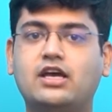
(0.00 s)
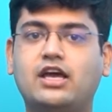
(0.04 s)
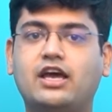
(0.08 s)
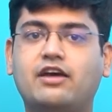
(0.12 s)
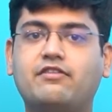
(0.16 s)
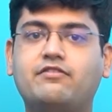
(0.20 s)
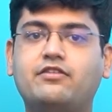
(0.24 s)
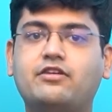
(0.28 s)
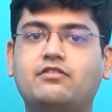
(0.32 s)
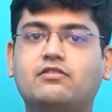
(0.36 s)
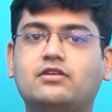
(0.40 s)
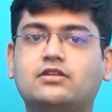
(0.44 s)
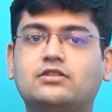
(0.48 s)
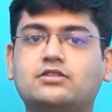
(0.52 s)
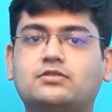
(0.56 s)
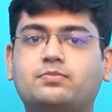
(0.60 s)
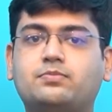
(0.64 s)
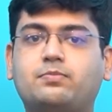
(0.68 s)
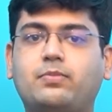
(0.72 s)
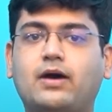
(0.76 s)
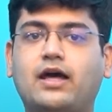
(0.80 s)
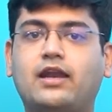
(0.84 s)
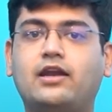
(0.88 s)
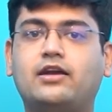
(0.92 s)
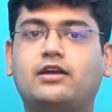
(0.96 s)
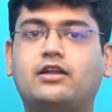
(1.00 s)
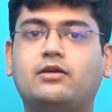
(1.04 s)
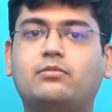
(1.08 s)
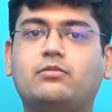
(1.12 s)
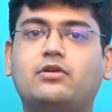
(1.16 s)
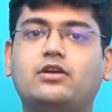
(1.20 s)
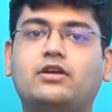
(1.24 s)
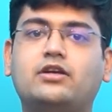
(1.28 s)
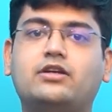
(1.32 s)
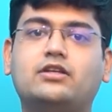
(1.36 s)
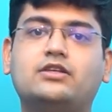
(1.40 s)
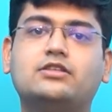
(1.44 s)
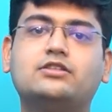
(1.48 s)
Everyone's
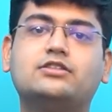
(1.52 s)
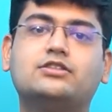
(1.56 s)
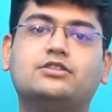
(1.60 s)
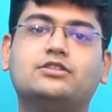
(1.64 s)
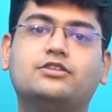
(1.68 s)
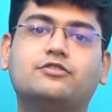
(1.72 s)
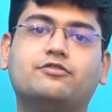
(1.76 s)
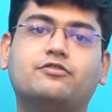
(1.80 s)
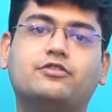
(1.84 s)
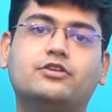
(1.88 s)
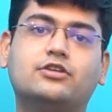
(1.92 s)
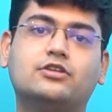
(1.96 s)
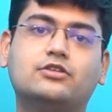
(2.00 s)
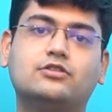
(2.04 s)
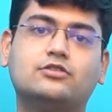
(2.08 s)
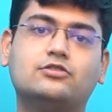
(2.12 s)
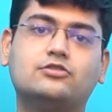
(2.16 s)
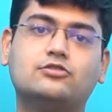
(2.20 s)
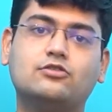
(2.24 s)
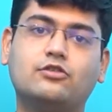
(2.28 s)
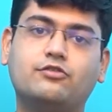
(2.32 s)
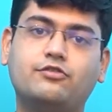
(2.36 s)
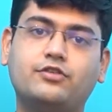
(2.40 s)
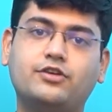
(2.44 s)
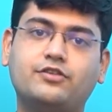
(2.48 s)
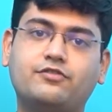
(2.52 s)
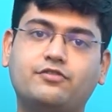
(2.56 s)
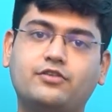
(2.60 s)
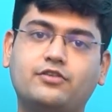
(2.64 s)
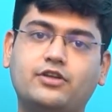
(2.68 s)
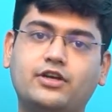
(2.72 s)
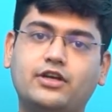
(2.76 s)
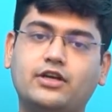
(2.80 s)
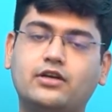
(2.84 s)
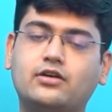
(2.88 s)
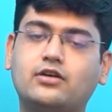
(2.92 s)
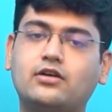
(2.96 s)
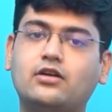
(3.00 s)
palatability is different, so we've
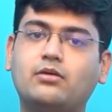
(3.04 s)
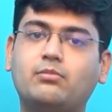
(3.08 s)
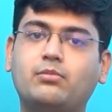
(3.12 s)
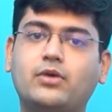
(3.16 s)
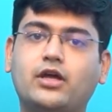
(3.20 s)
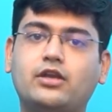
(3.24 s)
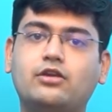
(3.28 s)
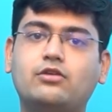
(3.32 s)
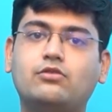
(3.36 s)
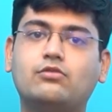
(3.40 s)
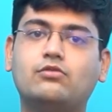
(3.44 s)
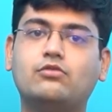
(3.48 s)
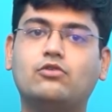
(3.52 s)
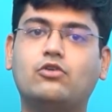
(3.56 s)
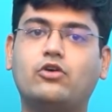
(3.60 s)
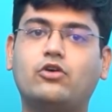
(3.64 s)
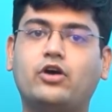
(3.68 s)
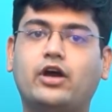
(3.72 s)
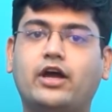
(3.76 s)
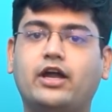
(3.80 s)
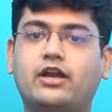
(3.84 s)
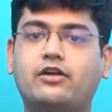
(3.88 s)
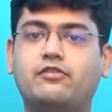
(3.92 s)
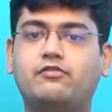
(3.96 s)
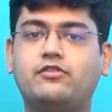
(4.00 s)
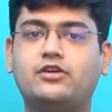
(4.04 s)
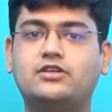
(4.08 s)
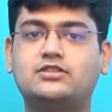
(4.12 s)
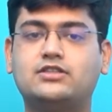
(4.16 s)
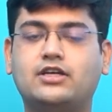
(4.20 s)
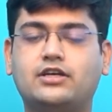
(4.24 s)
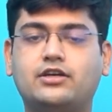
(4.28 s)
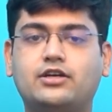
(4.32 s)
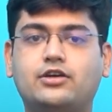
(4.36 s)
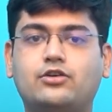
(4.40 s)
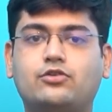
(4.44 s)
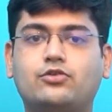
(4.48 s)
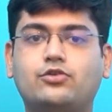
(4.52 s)
created a menu and we
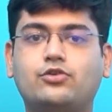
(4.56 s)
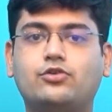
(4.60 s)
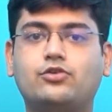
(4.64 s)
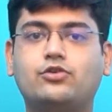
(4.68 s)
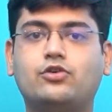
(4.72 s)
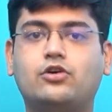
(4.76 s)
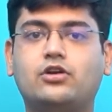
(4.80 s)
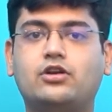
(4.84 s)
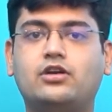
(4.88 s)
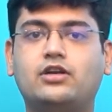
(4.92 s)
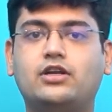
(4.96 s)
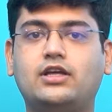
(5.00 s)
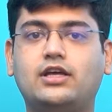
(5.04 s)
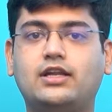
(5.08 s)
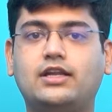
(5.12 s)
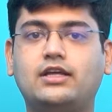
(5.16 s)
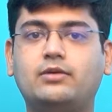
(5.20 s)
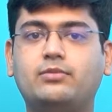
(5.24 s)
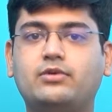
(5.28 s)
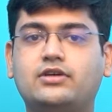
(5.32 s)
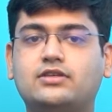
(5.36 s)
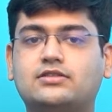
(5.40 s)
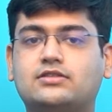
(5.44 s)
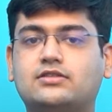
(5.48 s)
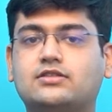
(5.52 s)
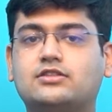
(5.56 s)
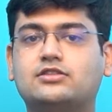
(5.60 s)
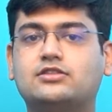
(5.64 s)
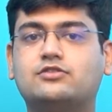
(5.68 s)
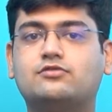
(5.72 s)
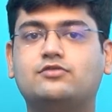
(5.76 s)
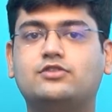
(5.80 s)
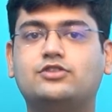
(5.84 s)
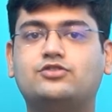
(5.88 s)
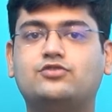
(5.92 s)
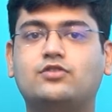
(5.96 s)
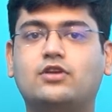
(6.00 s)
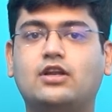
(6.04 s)
send it to you on daily basis,
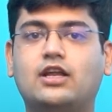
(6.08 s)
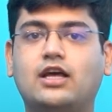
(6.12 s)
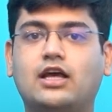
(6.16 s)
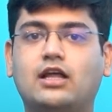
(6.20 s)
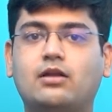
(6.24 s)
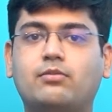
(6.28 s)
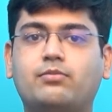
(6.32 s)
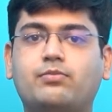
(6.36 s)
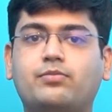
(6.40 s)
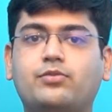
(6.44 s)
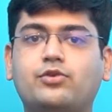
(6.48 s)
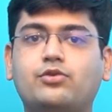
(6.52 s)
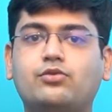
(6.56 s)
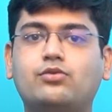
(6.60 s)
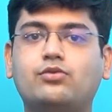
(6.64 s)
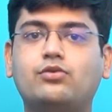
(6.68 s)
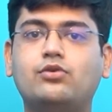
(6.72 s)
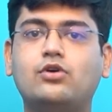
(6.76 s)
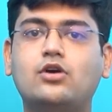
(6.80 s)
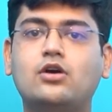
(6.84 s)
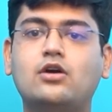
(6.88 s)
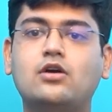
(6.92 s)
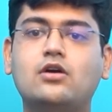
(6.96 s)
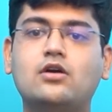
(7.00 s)
which will help you